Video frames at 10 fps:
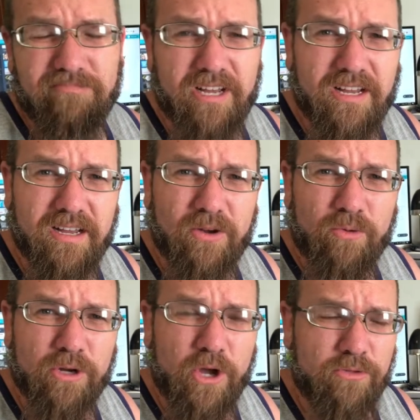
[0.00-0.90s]
uh,
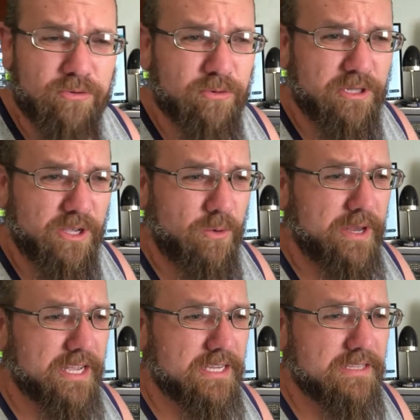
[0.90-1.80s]
we'll go through really
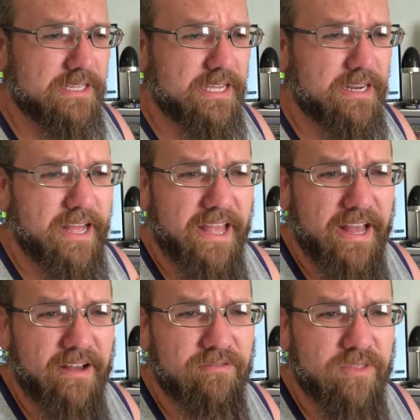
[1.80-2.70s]
quick. And then I
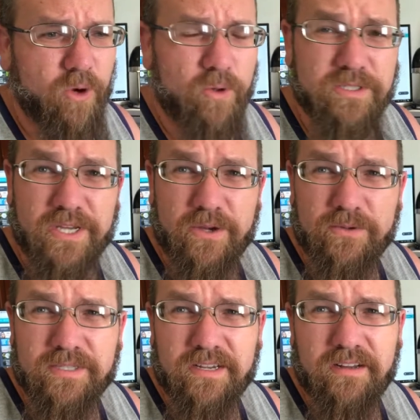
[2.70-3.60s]
have the whole
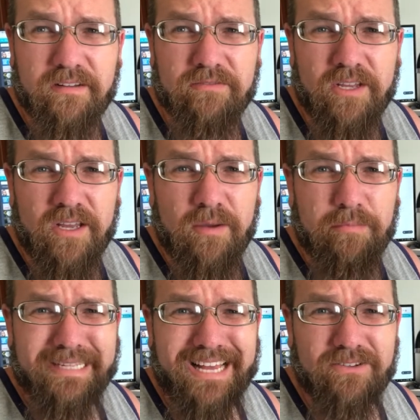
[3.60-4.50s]
tote of
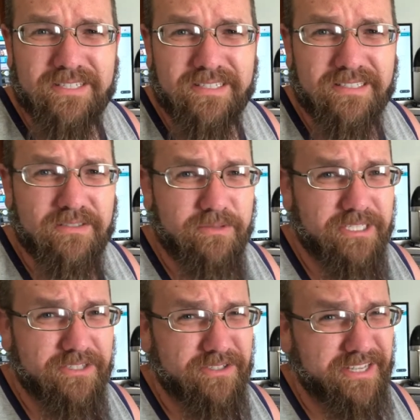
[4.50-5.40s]
blouses,
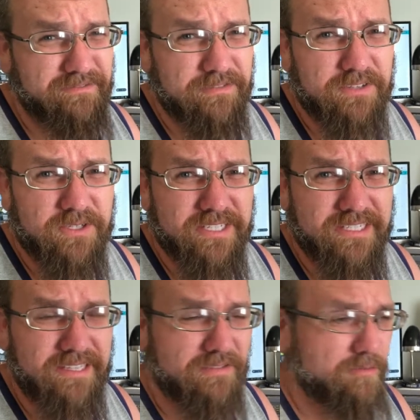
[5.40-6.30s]
which there's like 50 or
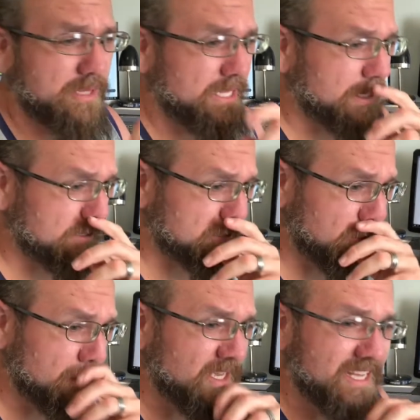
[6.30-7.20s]
60 of them in there.
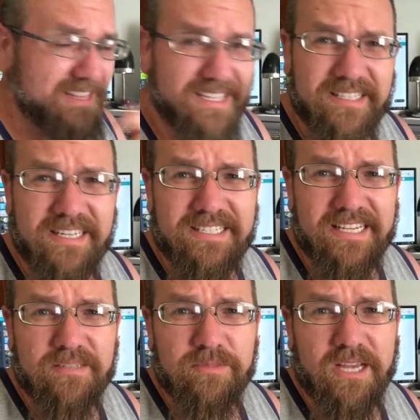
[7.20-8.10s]
So that's going to
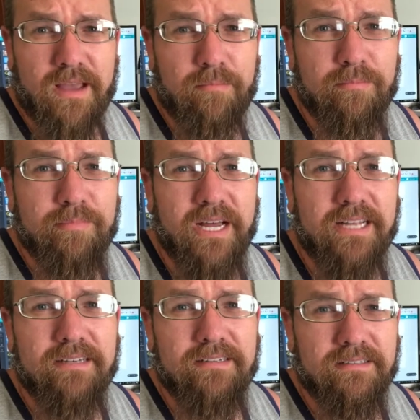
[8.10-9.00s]
take some time,
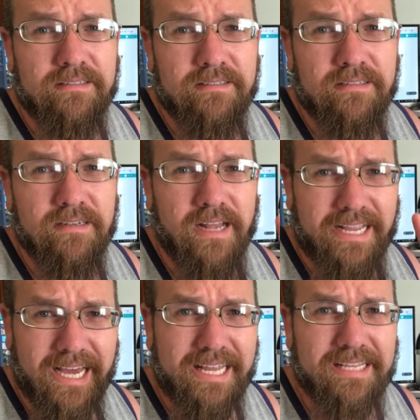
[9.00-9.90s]
but I
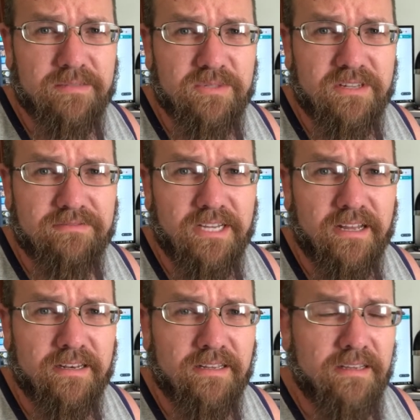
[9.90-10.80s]
got to get some stuff
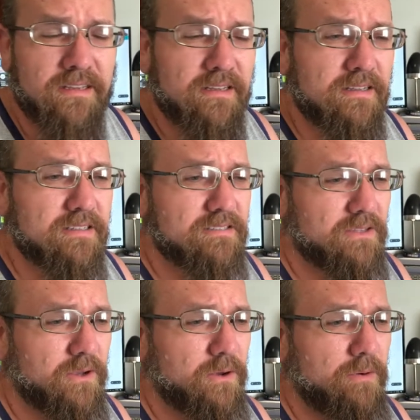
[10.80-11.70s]
done.
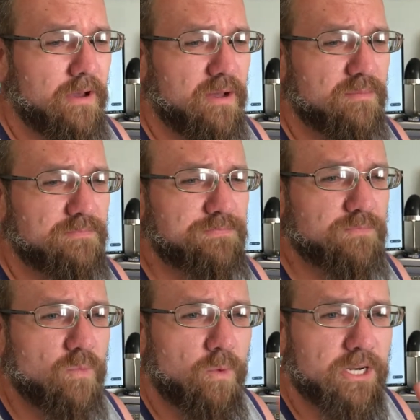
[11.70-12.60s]
So um,
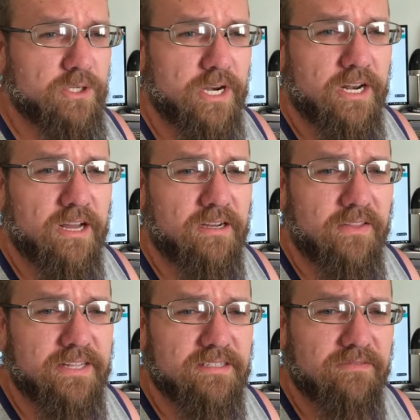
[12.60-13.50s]
we're going to try and knock all
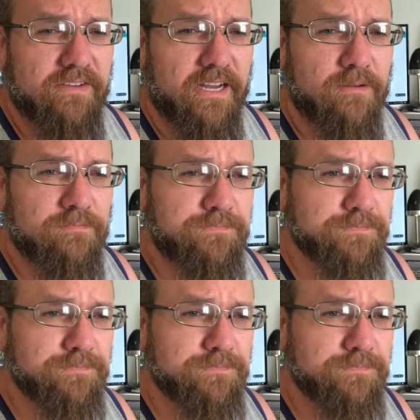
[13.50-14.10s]
that stuff out.